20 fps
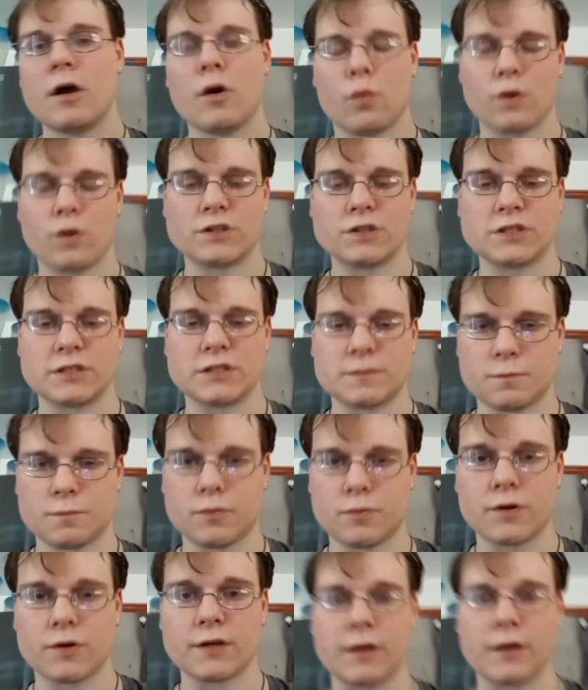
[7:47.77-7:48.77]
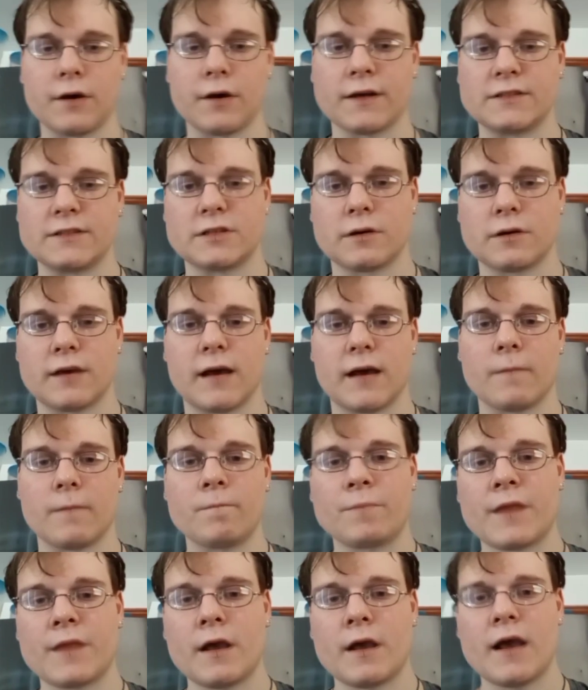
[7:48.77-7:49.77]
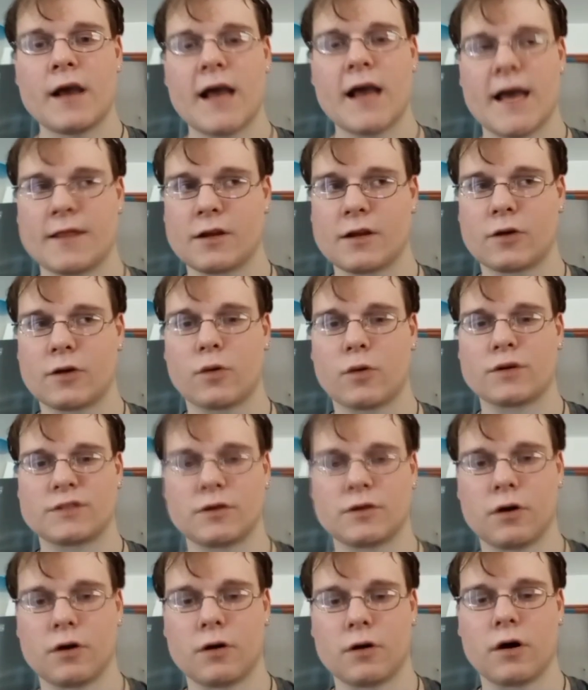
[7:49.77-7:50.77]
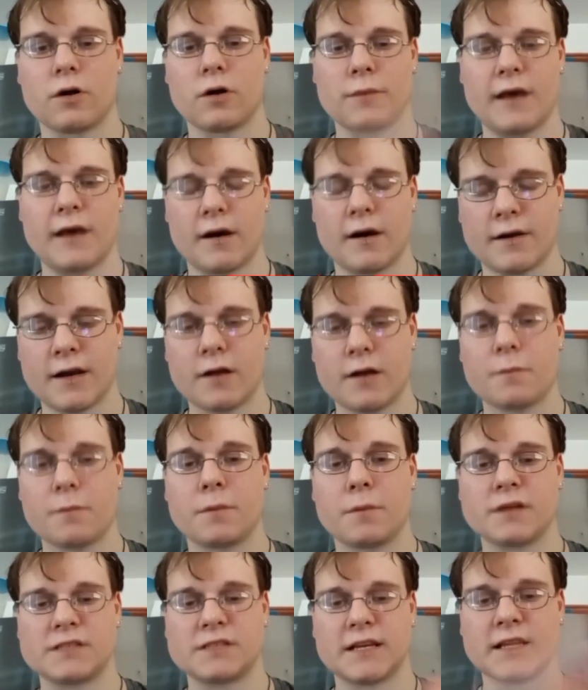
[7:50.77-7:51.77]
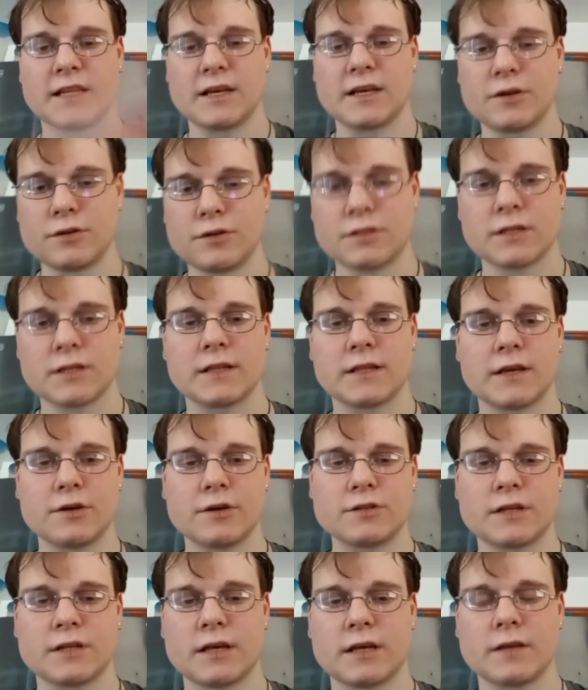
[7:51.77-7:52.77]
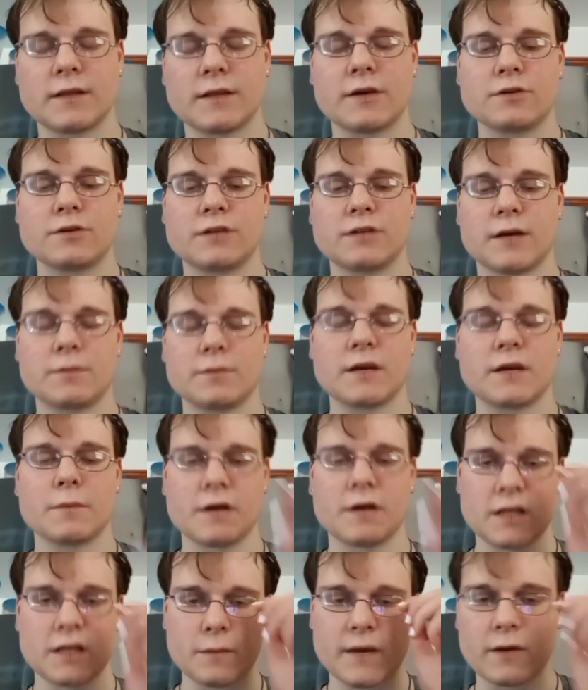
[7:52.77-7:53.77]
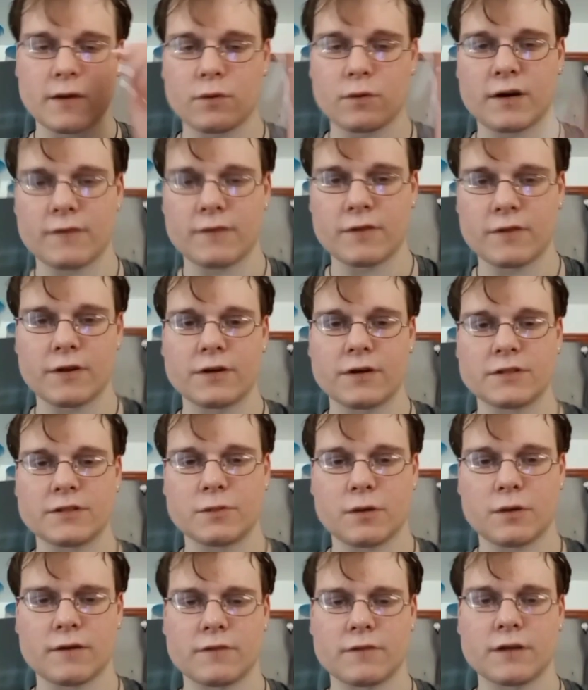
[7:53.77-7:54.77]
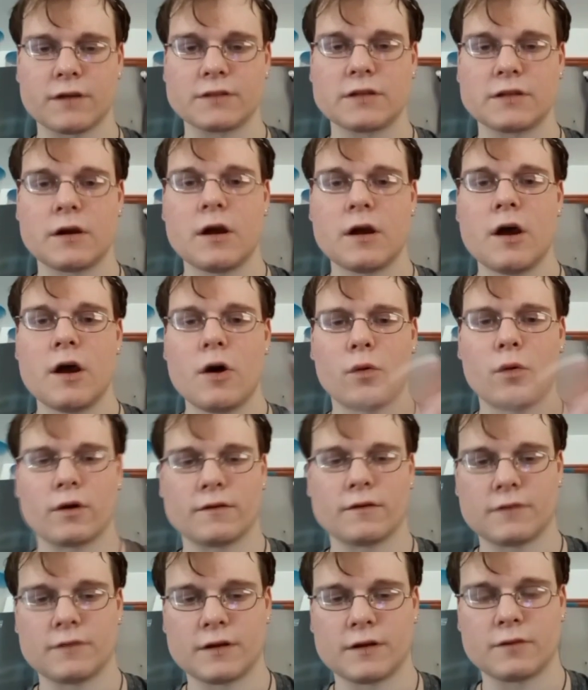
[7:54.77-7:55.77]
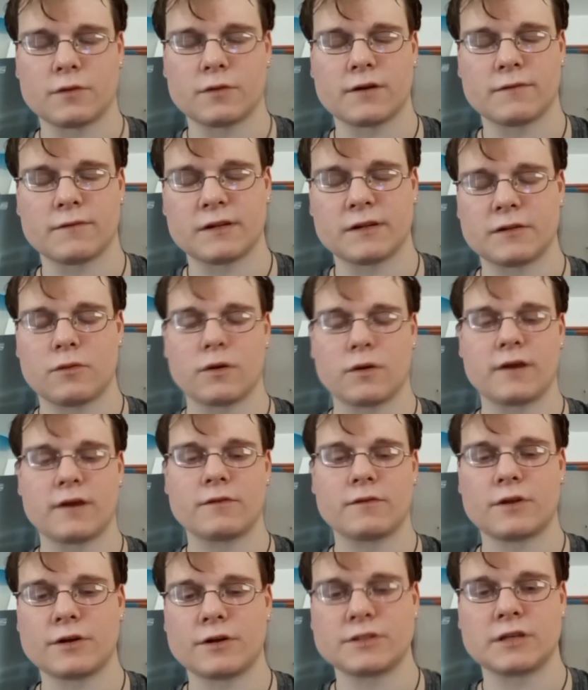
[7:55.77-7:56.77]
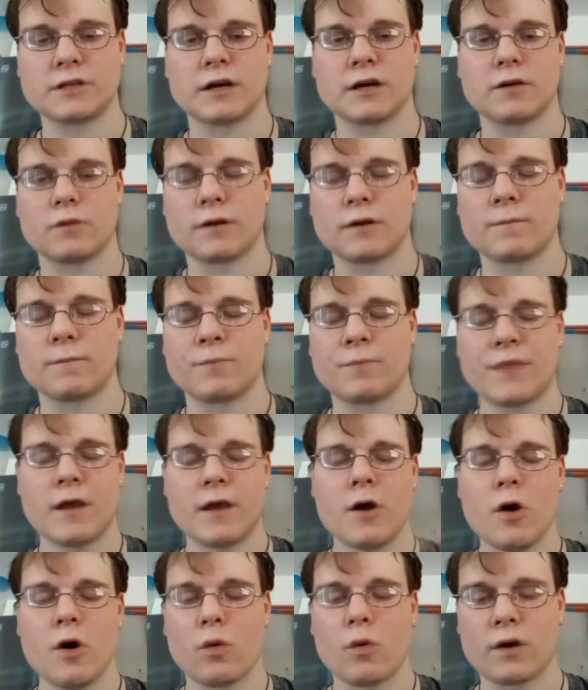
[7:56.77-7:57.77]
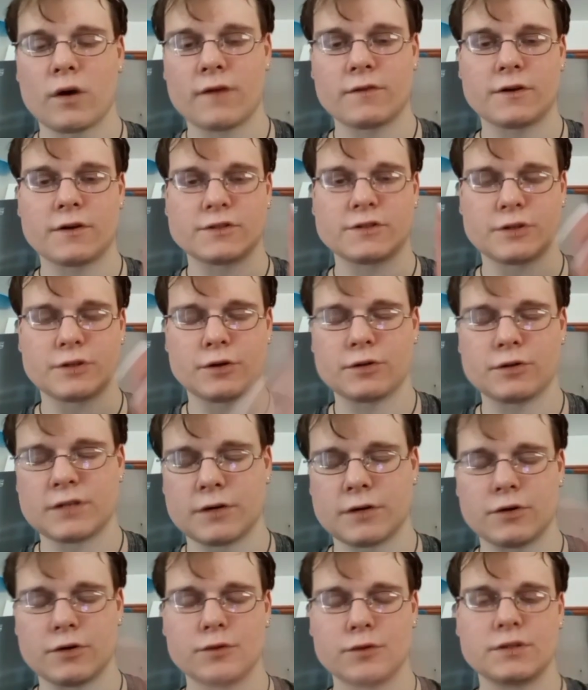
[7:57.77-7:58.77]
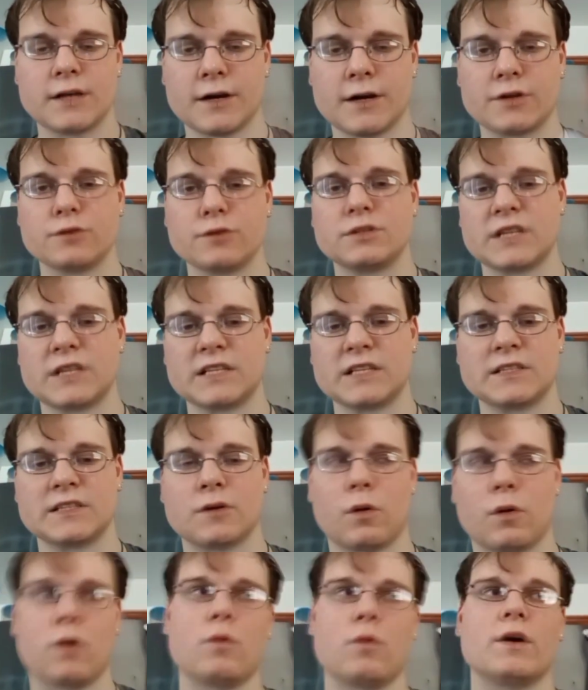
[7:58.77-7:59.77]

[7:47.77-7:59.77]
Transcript: which is pretty good. So yeah, and then of course they'll all be out here. But said they usually they usually they usually update money in the bank whenever there's whenever there's whenever there whenever whenever there's a uh, whenever there's a new t- new tier, new season, or